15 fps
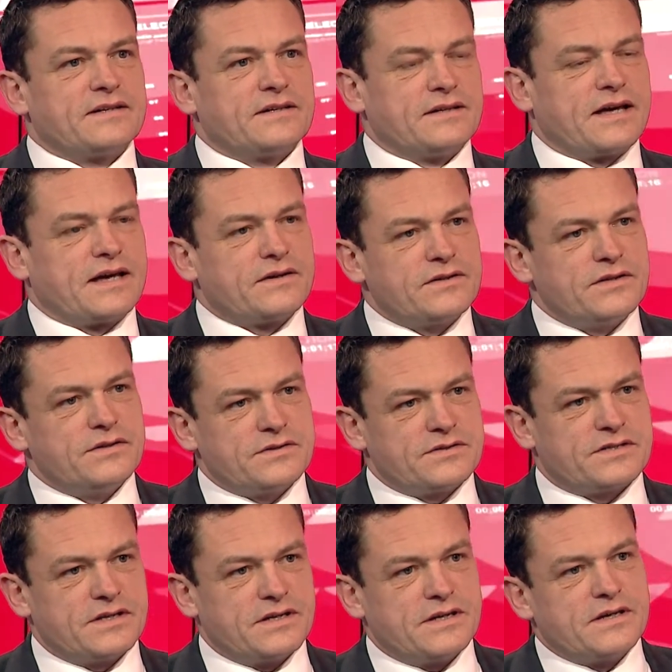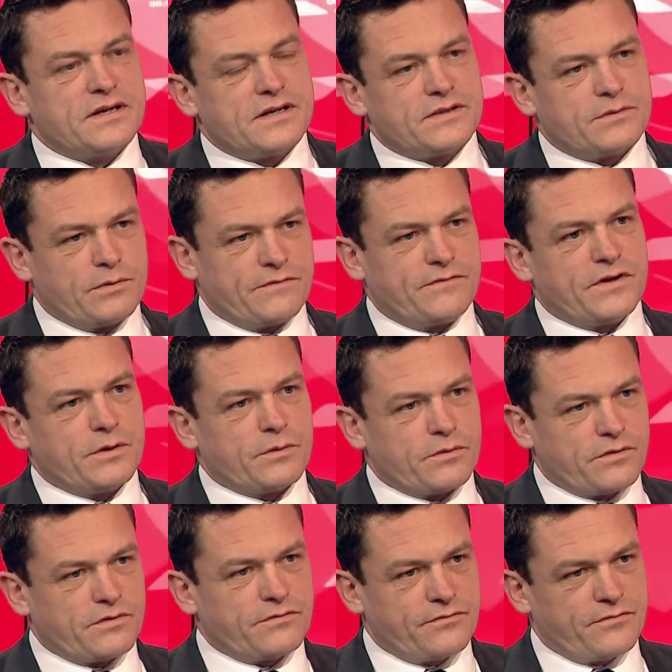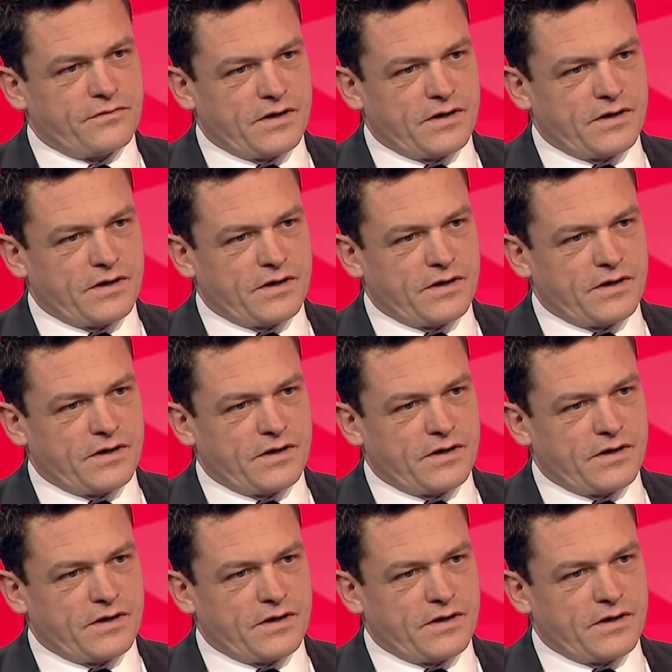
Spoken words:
and how do you see the review of